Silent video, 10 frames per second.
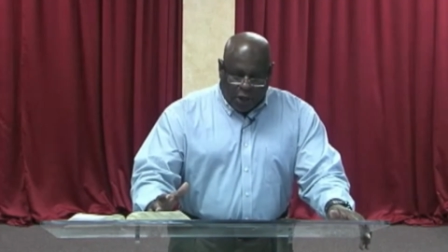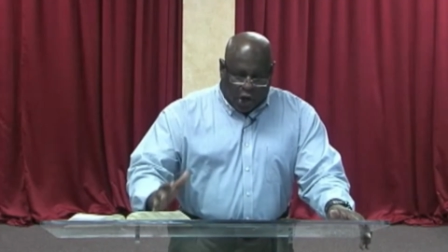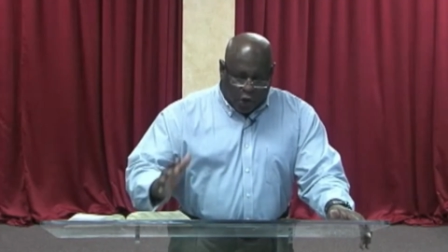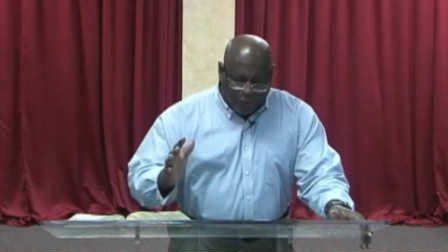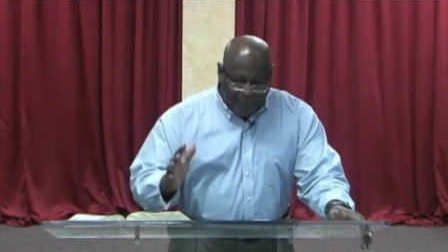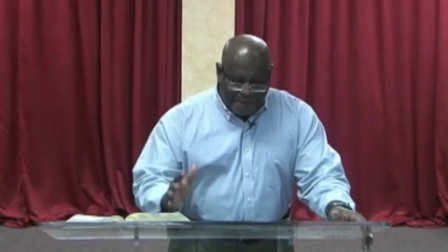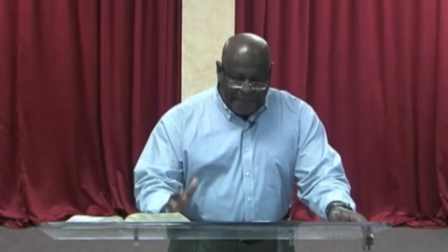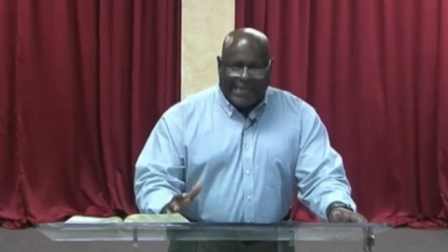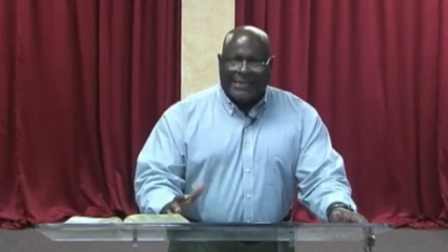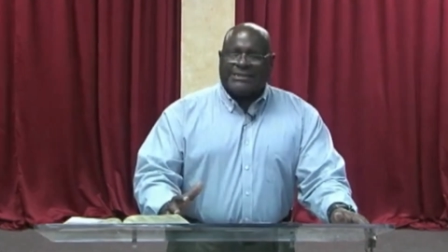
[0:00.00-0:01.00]
on the
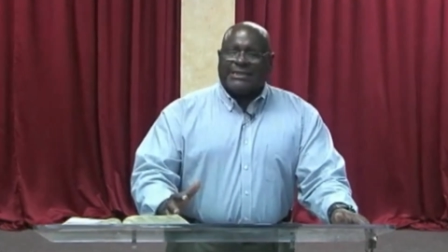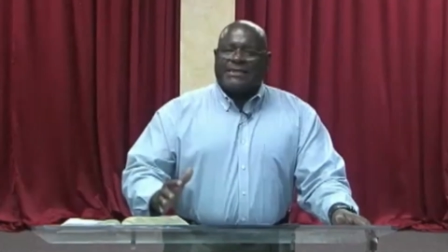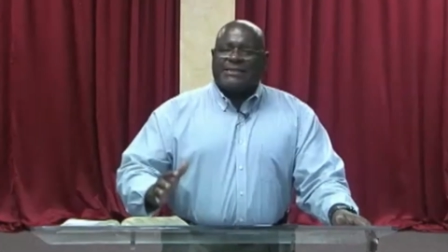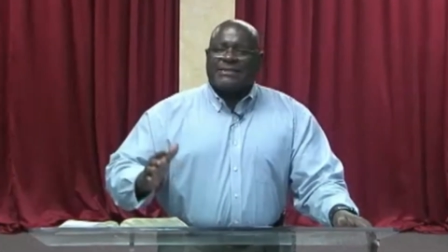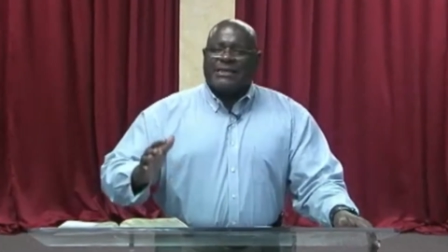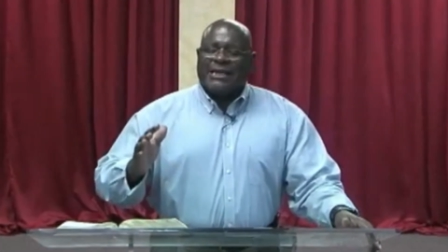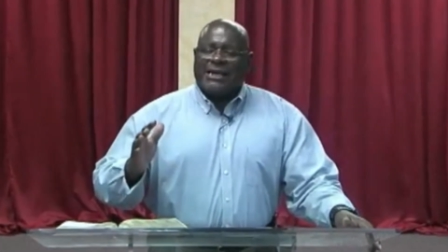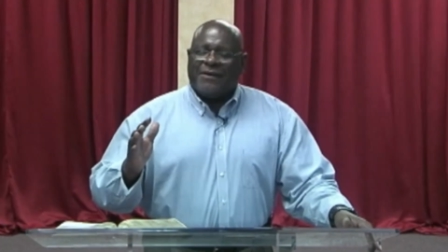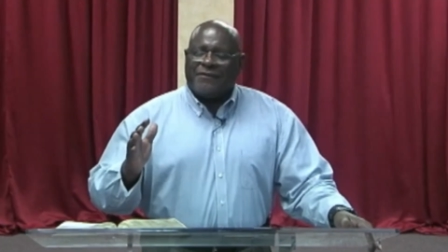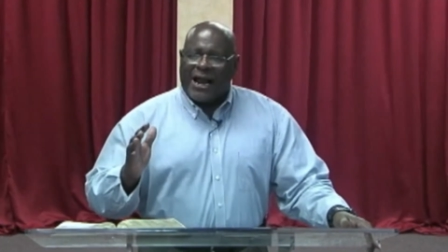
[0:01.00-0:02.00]
basis
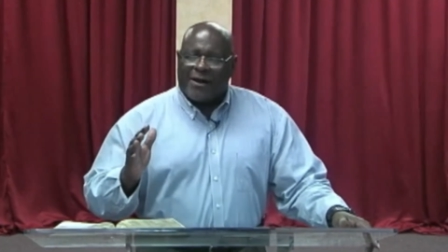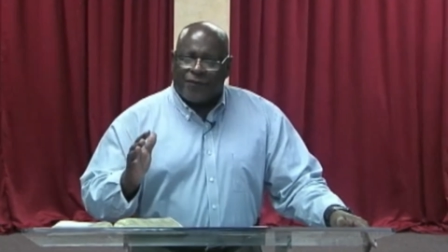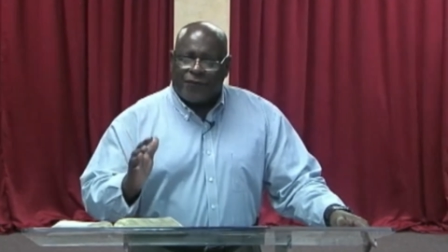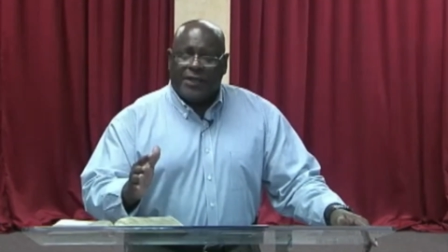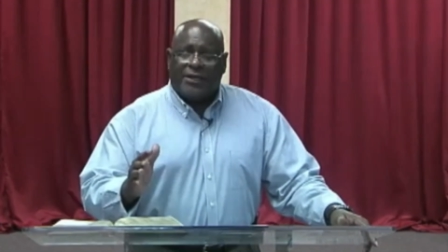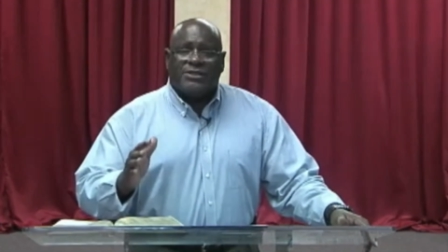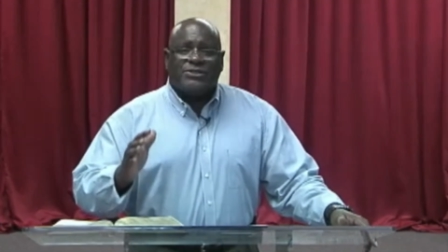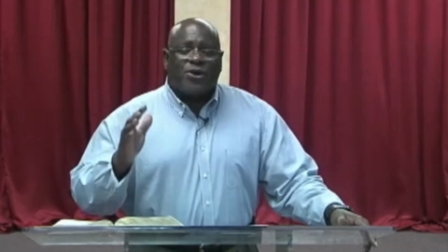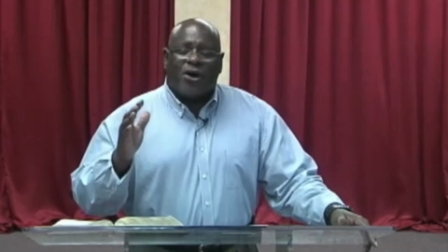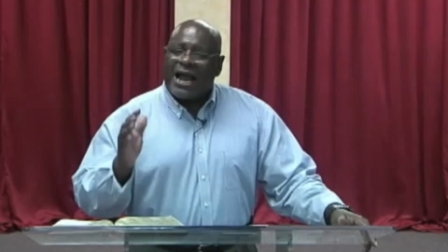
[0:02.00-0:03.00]
of our
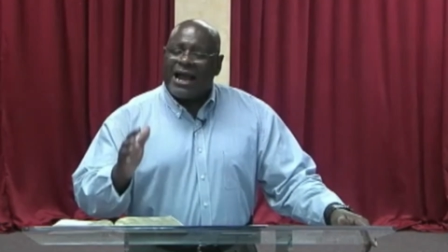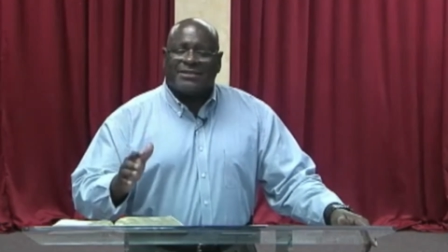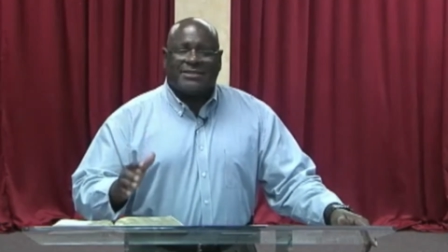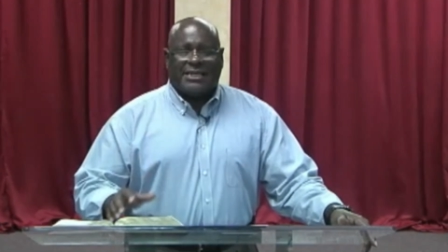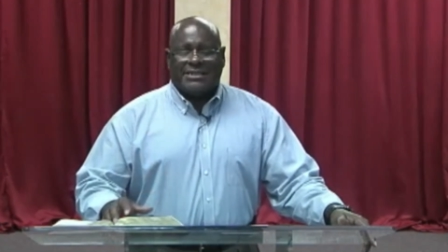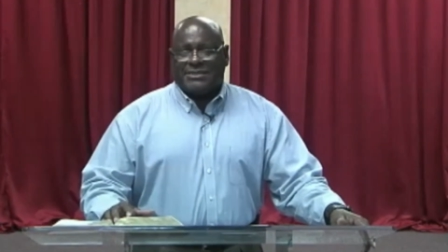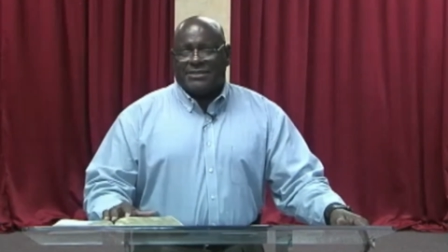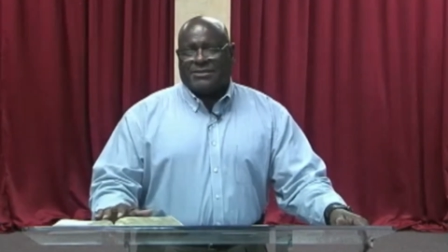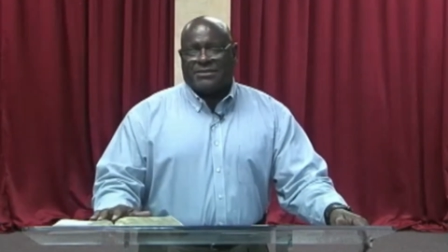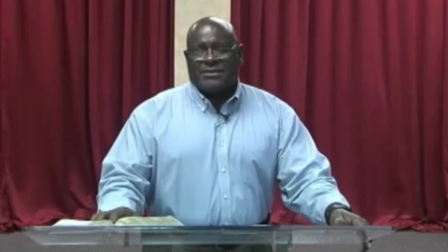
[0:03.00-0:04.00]
feelings or our
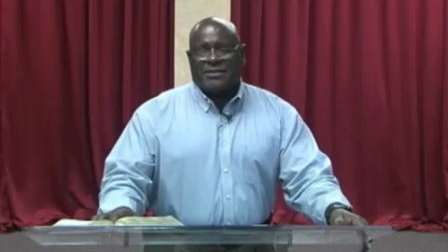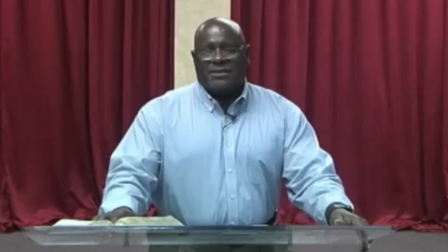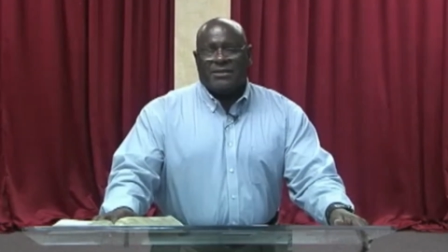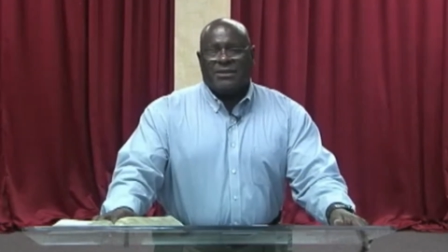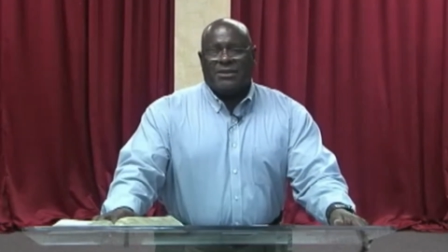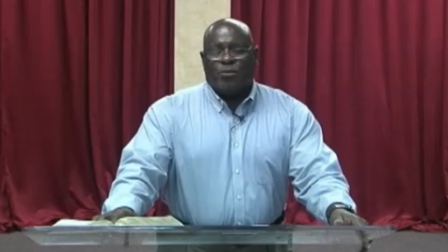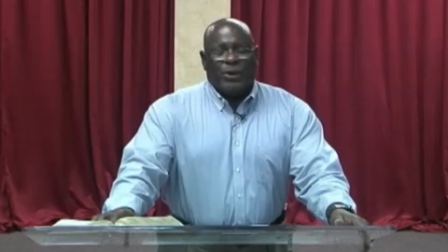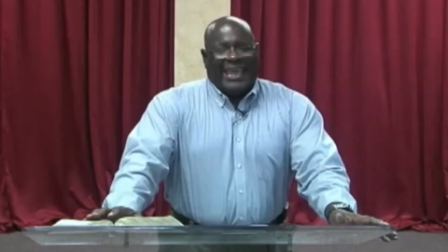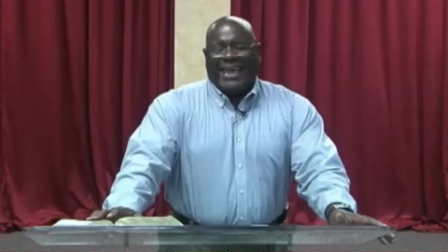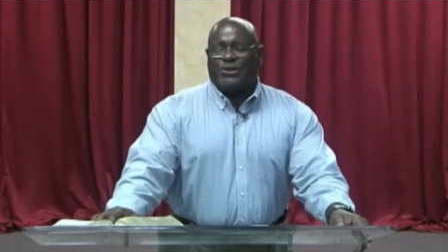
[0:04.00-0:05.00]
senses. We
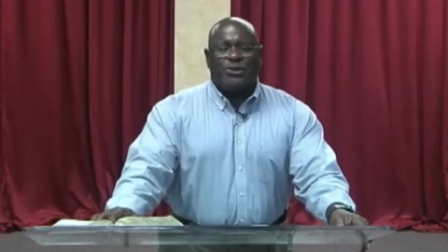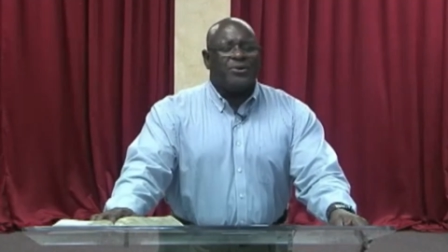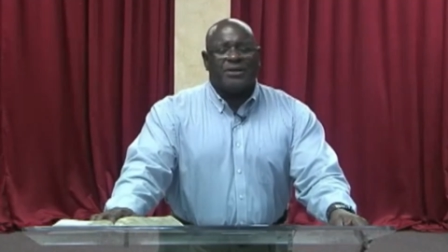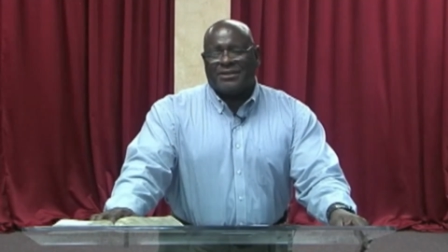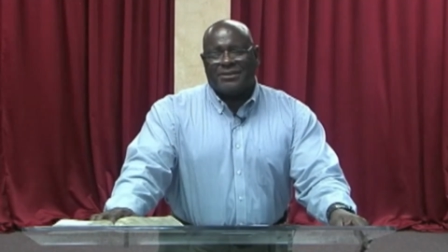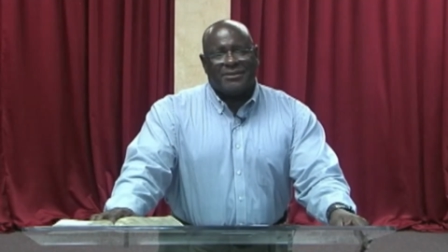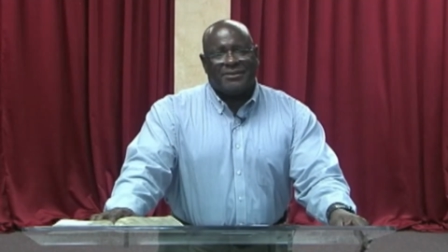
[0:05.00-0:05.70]
can't do it.